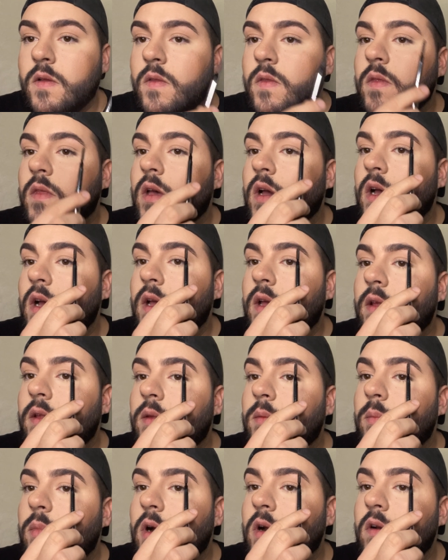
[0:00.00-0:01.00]
the
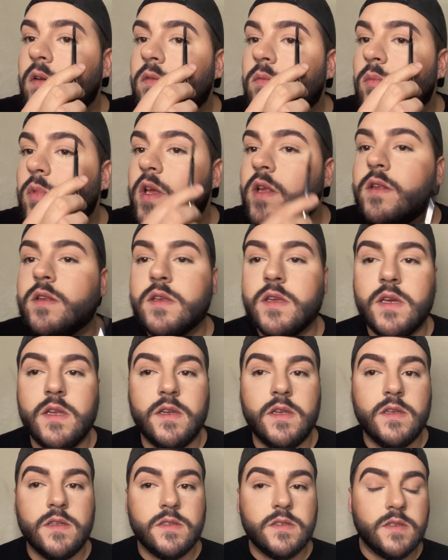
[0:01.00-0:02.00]
highest part of my skin
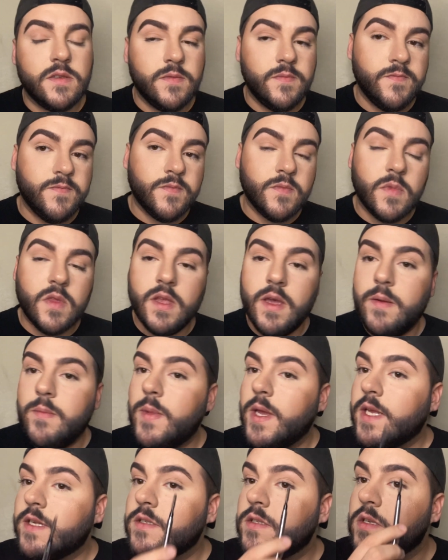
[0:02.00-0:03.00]
is. It
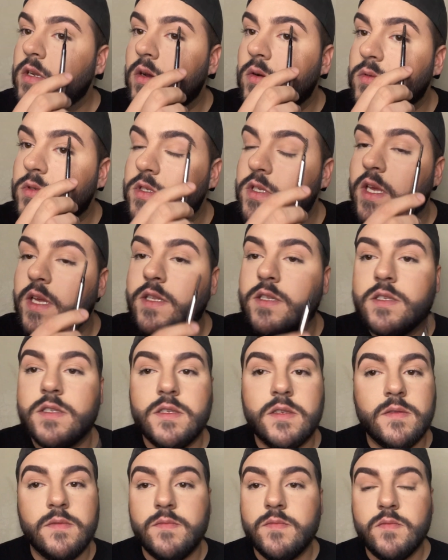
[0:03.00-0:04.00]
makes no
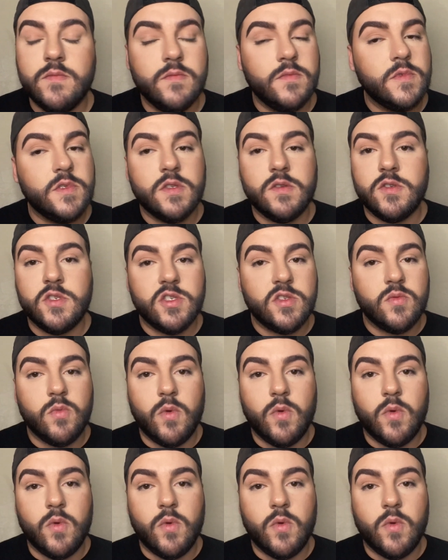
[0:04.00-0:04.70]
sense. So just